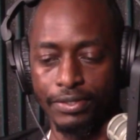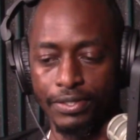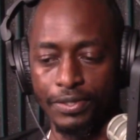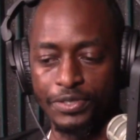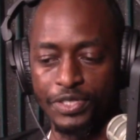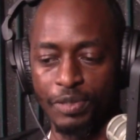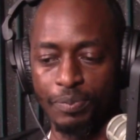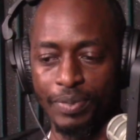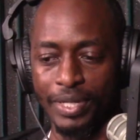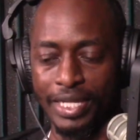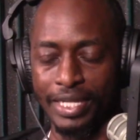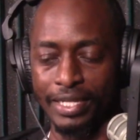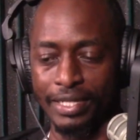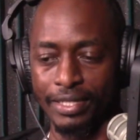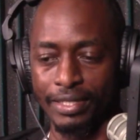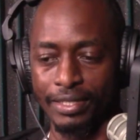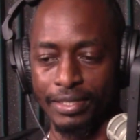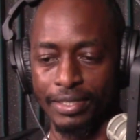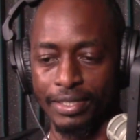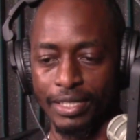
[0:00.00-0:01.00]
you should
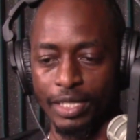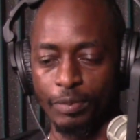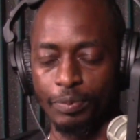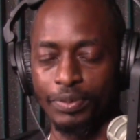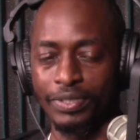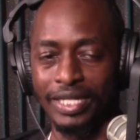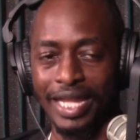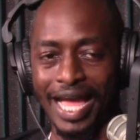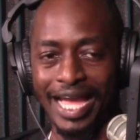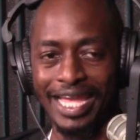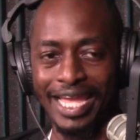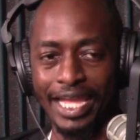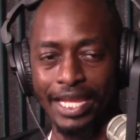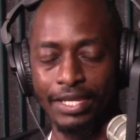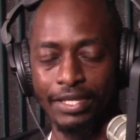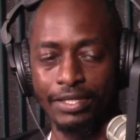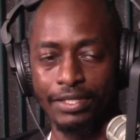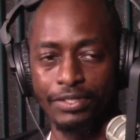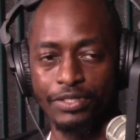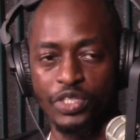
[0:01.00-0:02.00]
be
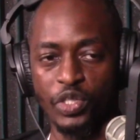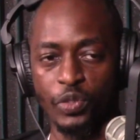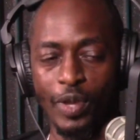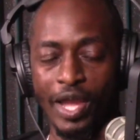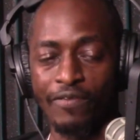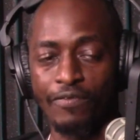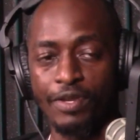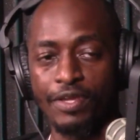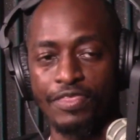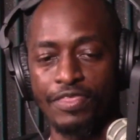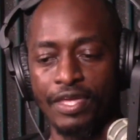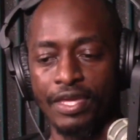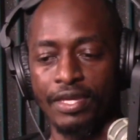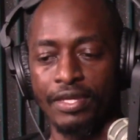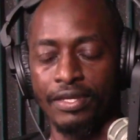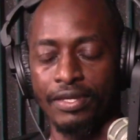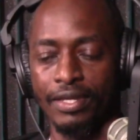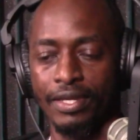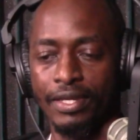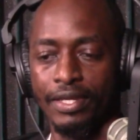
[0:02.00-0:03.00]
applying to
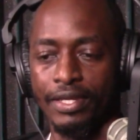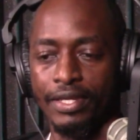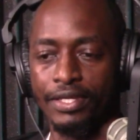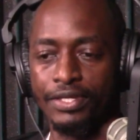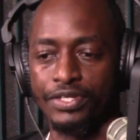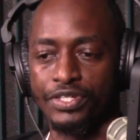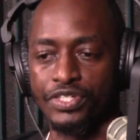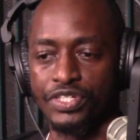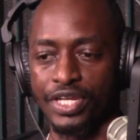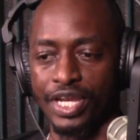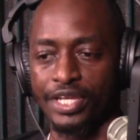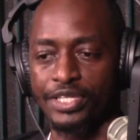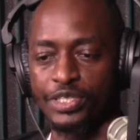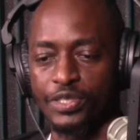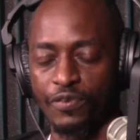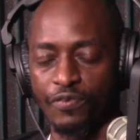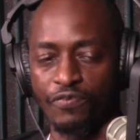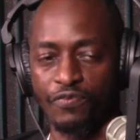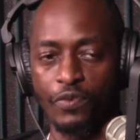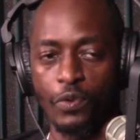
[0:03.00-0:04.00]
everything
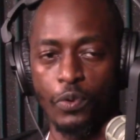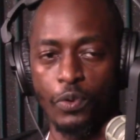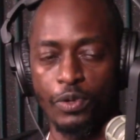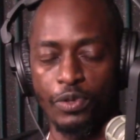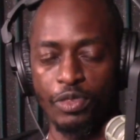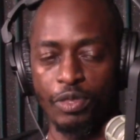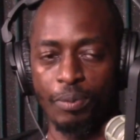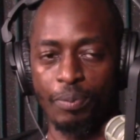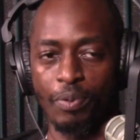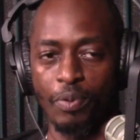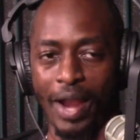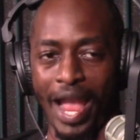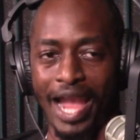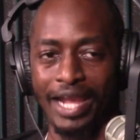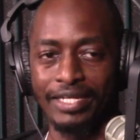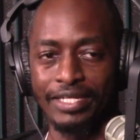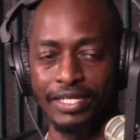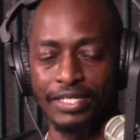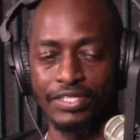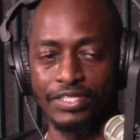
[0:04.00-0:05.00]
just for the
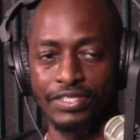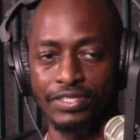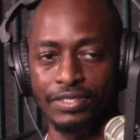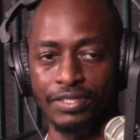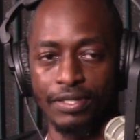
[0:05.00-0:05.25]
practice